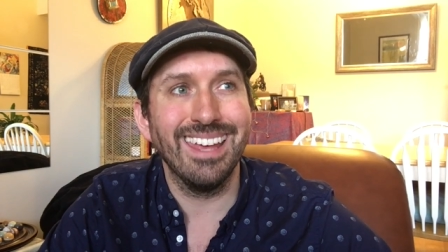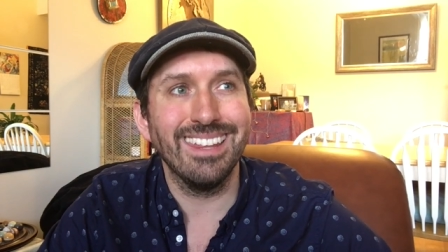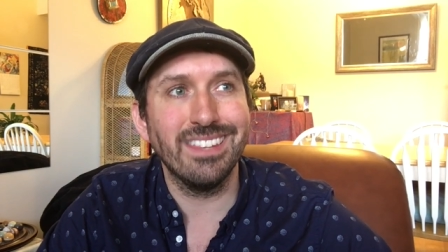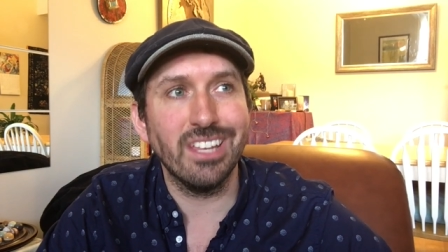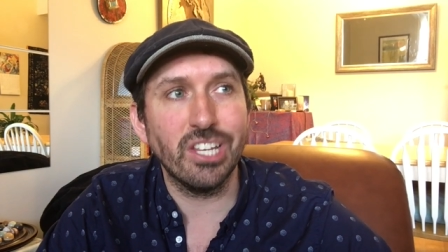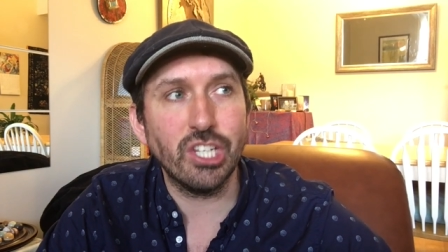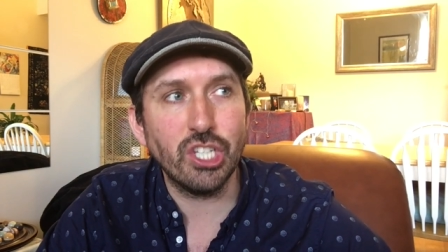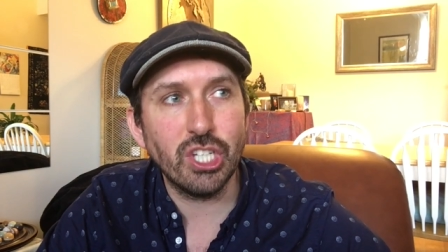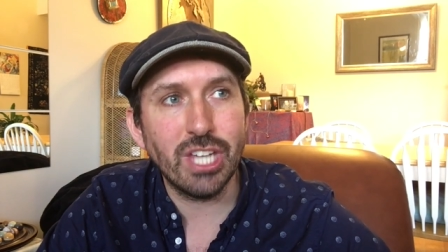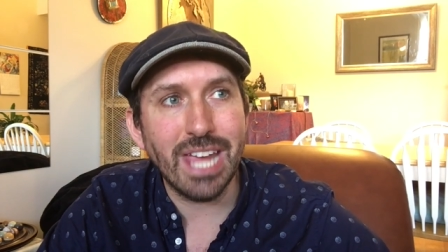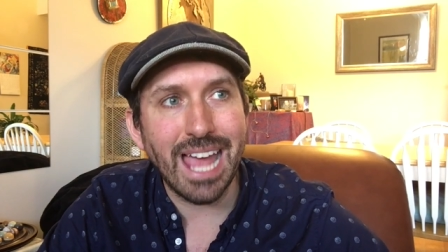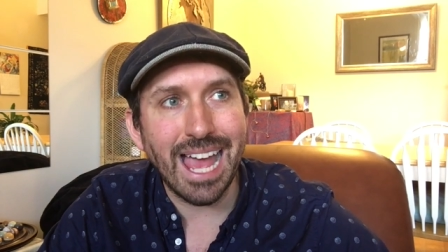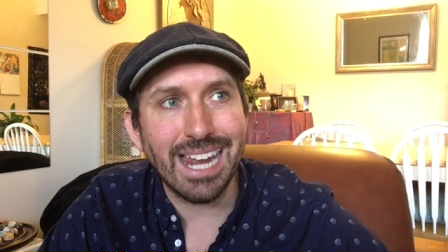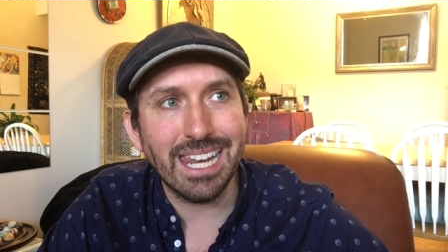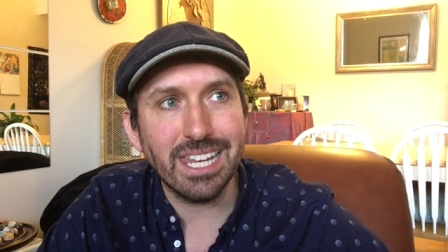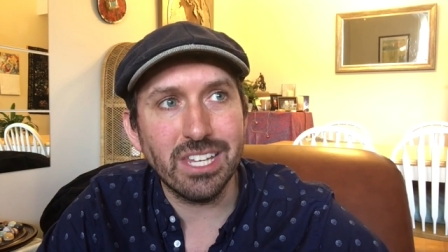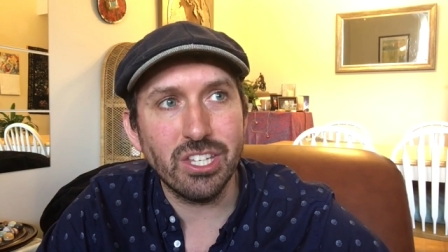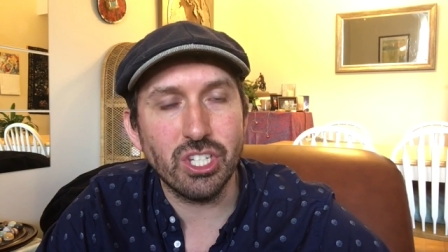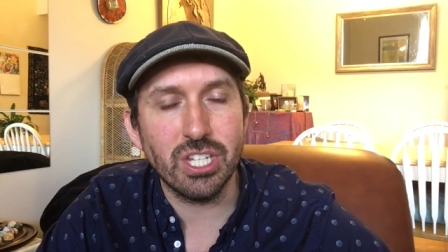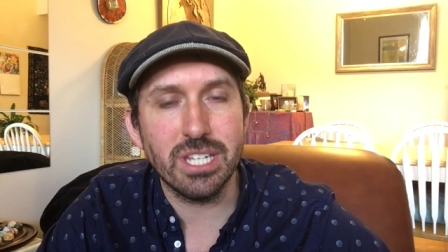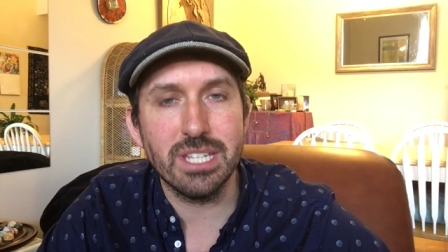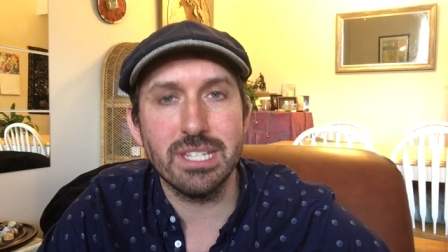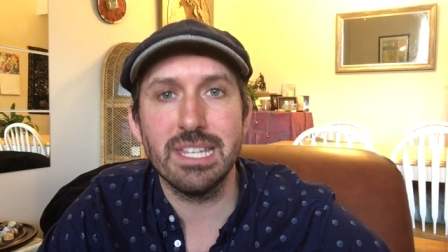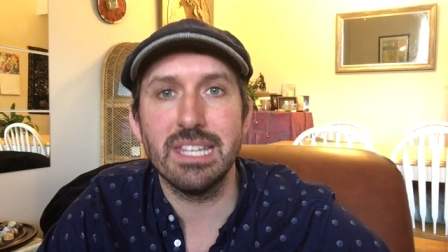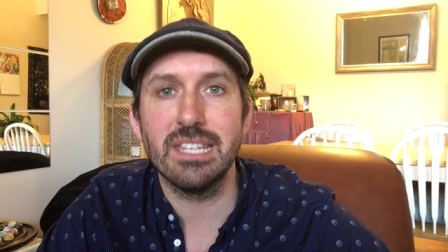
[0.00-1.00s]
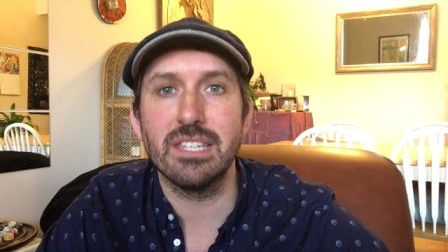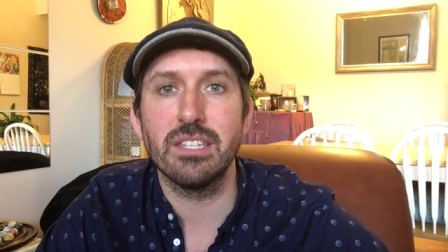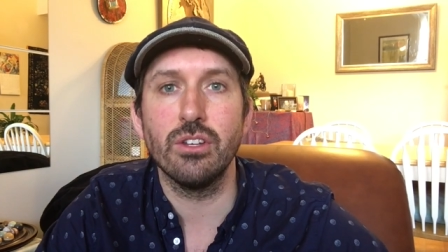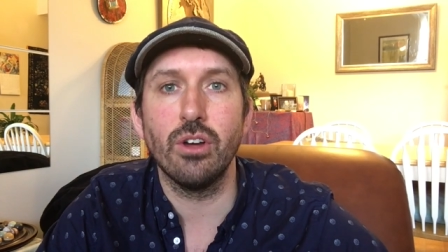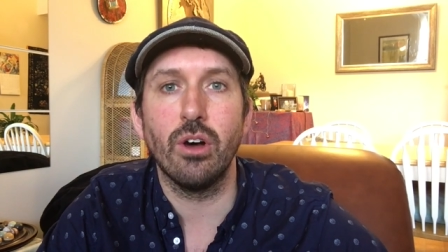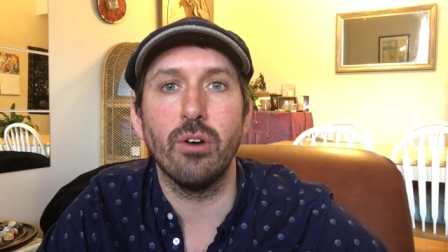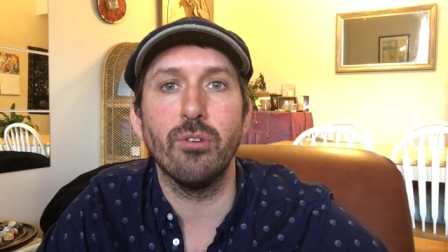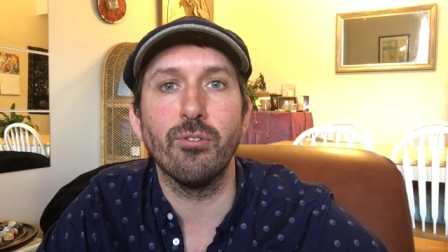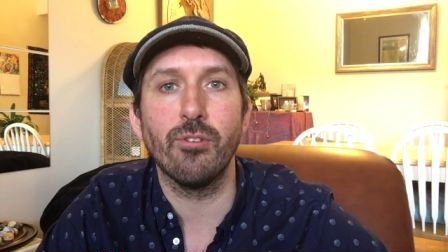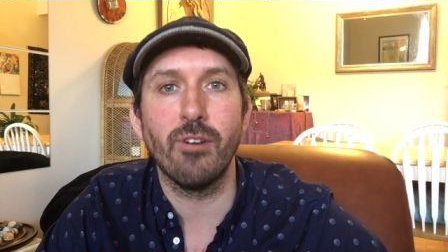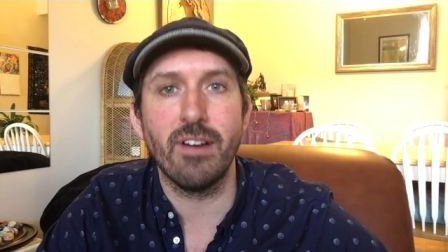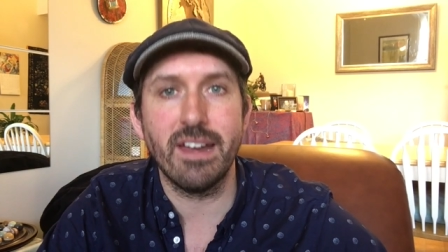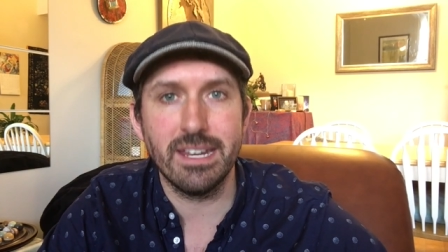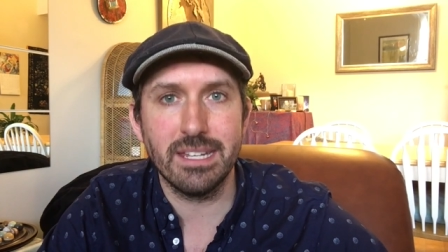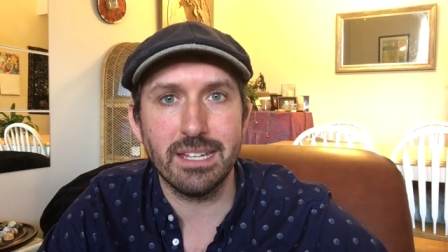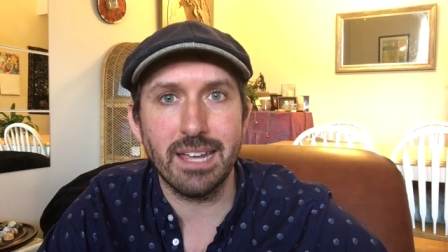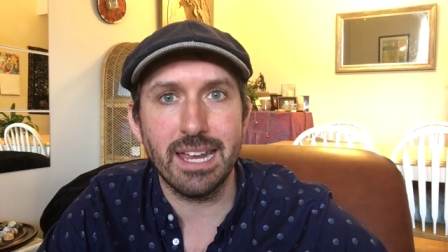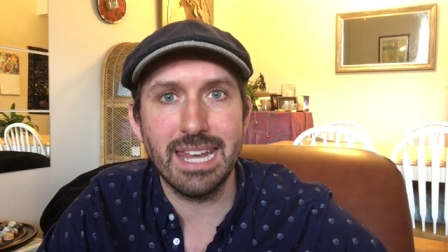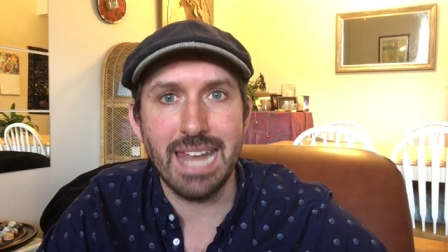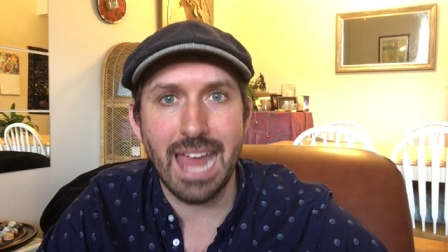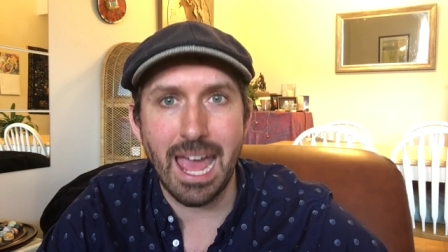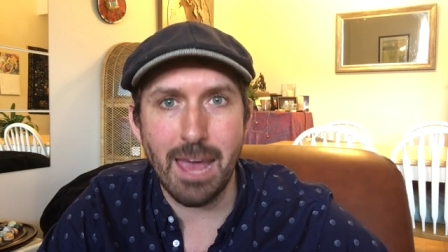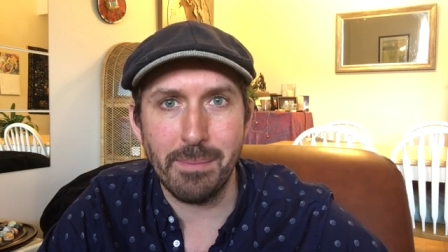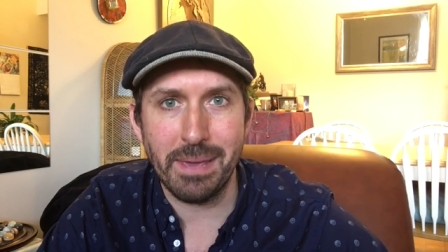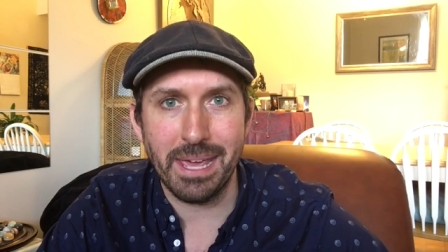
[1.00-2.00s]
The challenge is it's not very
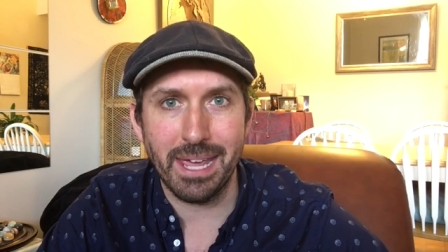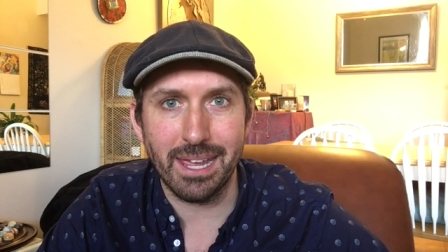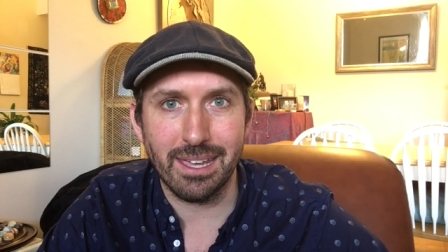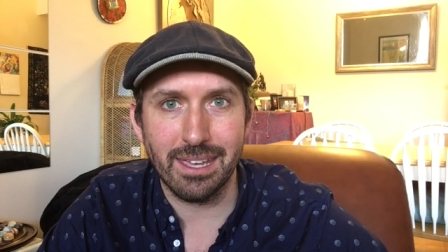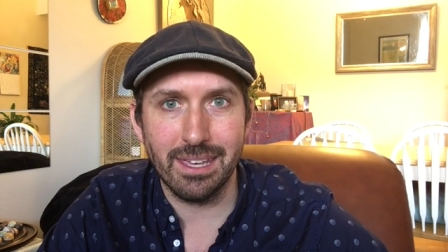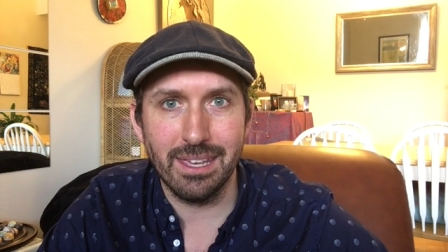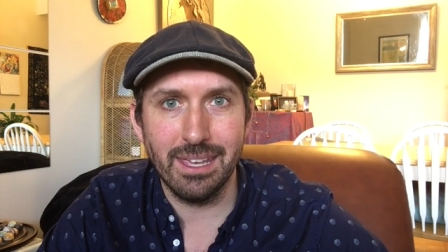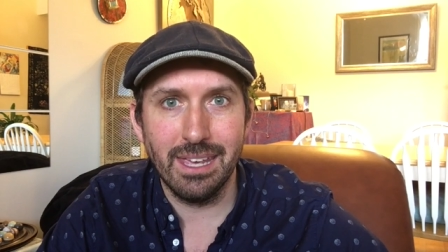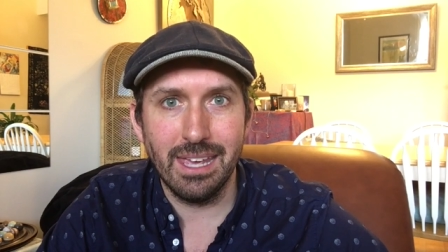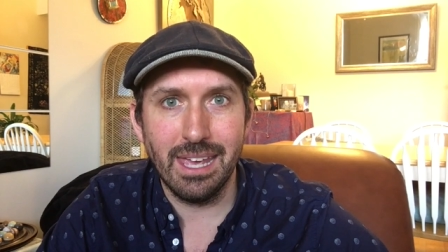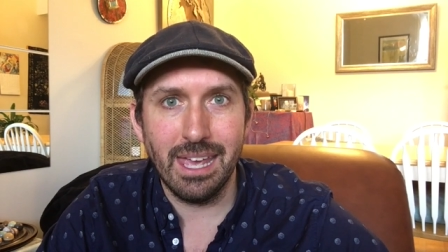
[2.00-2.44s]
dynamic.